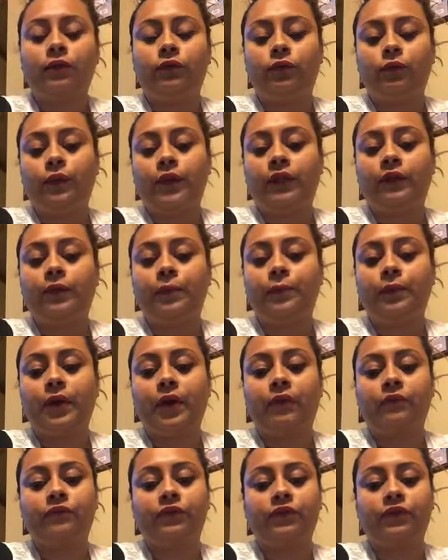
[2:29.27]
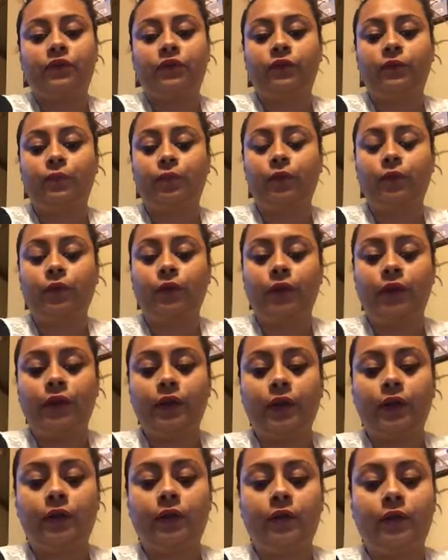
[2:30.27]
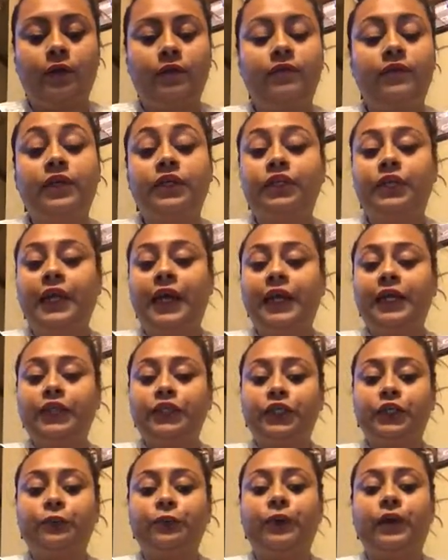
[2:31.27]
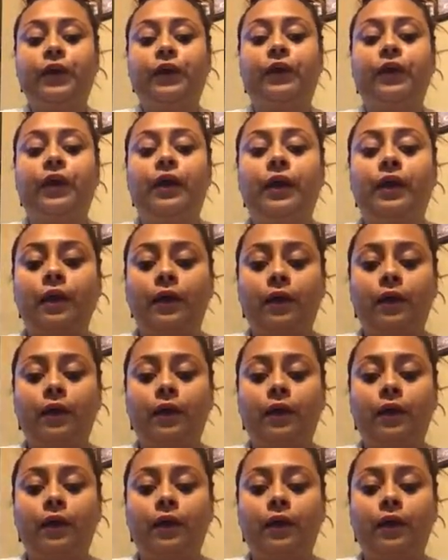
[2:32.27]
during the Brown versus the Board of Education, where